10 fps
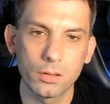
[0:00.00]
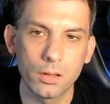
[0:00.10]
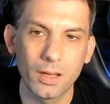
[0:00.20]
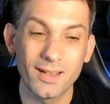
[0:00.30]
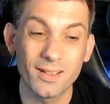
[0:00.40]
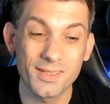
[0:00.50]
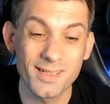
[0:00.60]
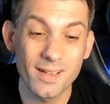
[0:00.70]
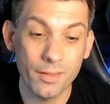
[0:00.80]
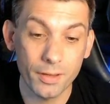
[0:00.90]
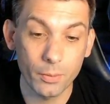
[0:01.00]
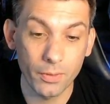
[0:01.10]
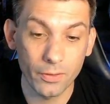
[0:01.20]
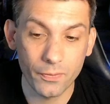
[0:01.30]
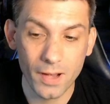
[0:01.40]
And he does nothing with
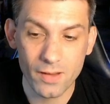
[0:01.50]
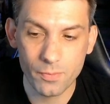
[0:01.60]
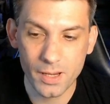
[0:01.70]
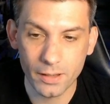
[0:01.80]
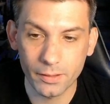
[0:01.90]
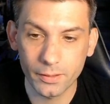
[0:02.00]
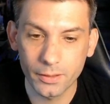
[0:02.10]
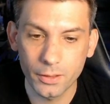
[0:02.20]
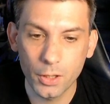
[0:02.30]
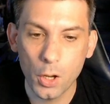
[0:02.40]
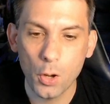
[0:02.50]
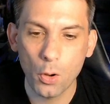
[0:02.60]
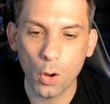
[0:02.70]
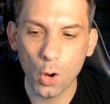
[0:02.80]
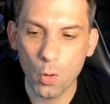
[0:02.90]
his 5 mana.
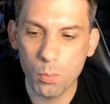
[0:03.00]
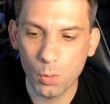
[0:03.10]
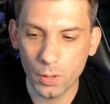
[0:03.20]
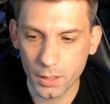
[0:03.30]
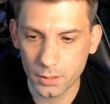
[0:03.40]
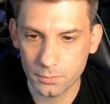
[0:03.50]
Oh boy.